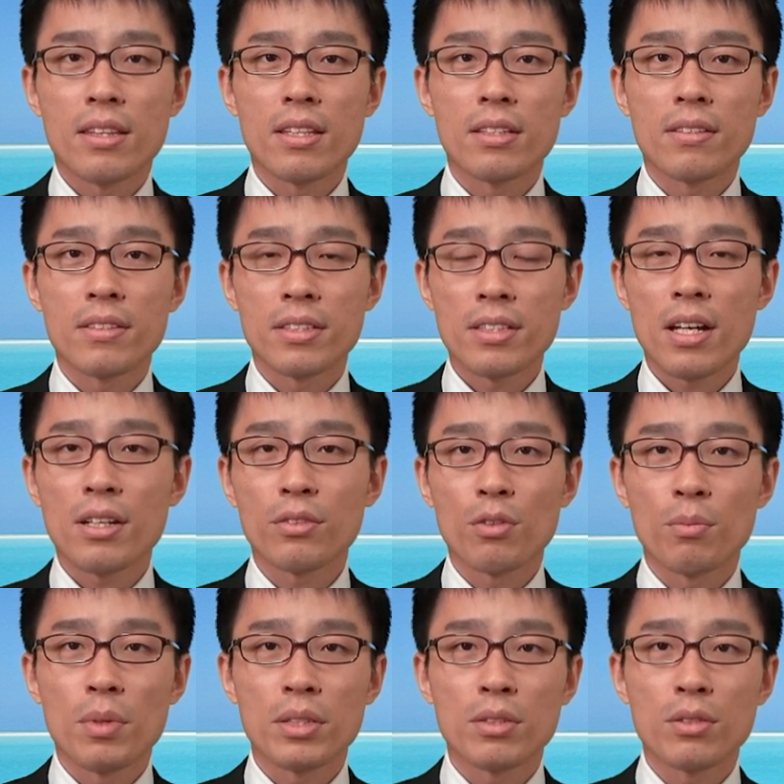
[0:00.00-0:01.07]
the result
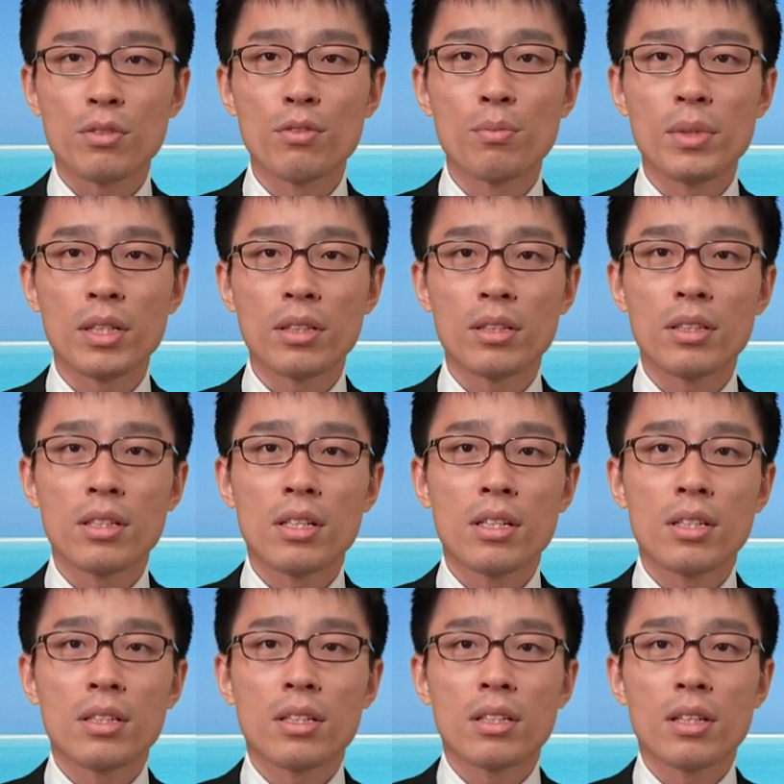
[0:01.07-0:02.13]
of assuming
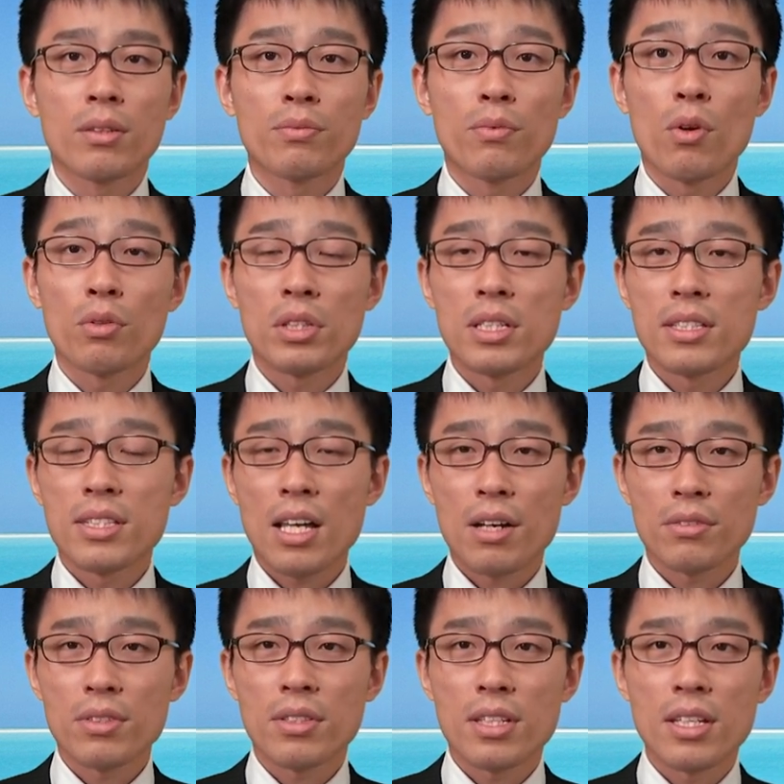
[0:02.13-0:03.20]
a
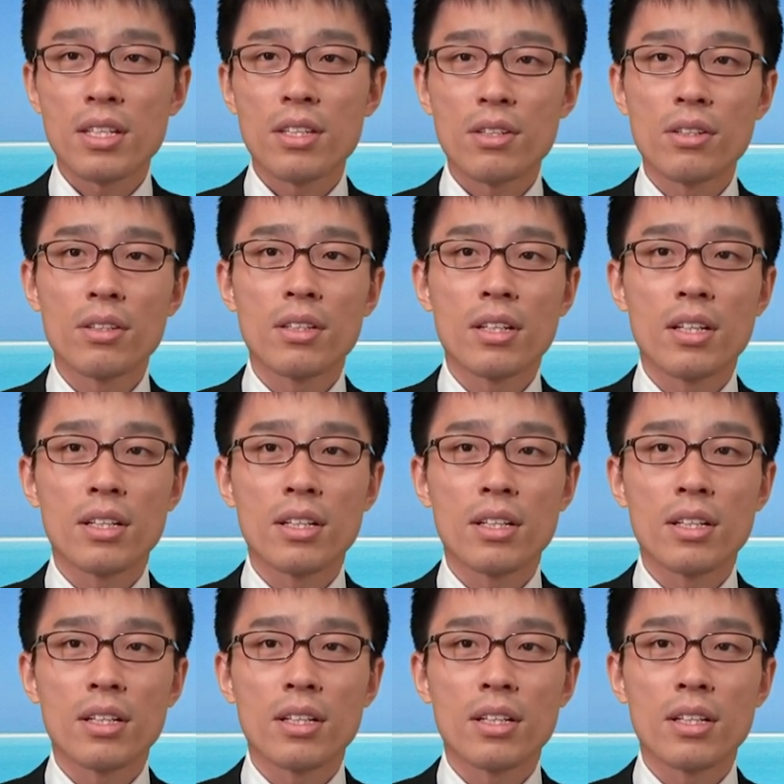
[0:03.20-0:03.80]
14,000 TEU,